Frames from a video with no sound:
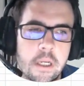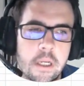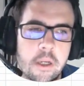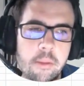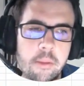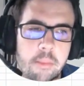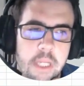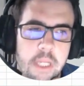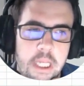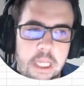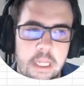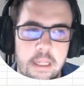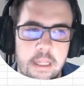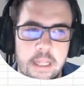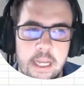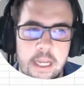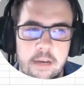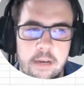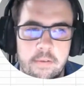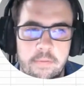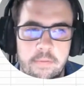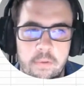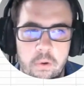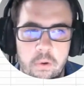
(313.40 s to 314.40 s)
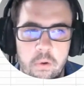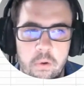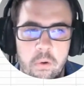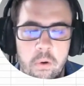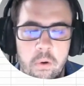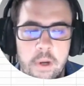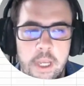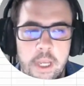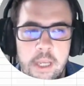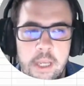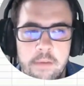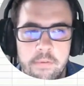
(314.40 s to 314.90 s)
meaning that for
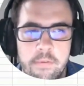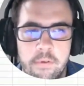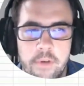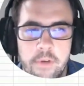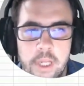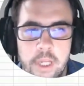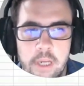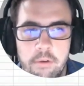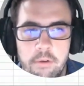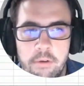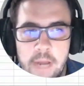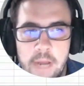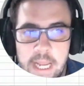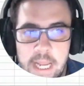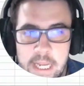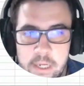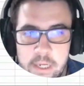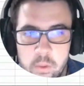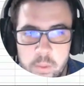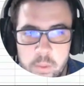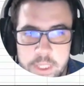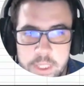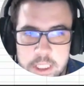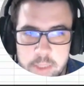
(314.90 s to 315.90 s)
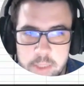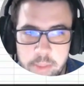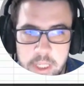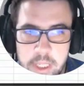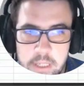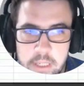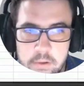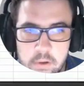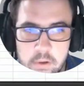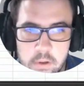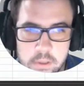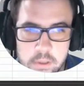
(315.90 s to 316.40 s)
every rand we
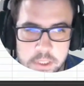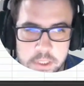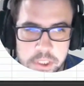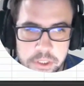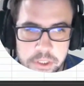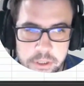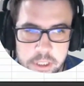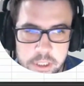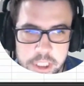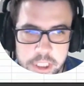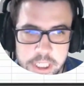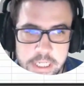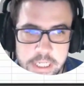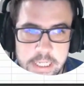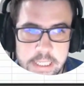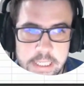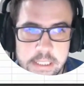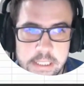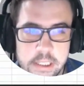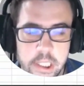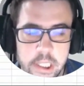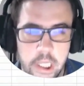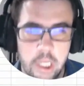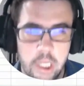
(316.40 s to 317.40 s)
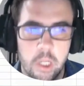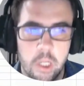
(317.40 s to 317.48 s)
spent on search ads,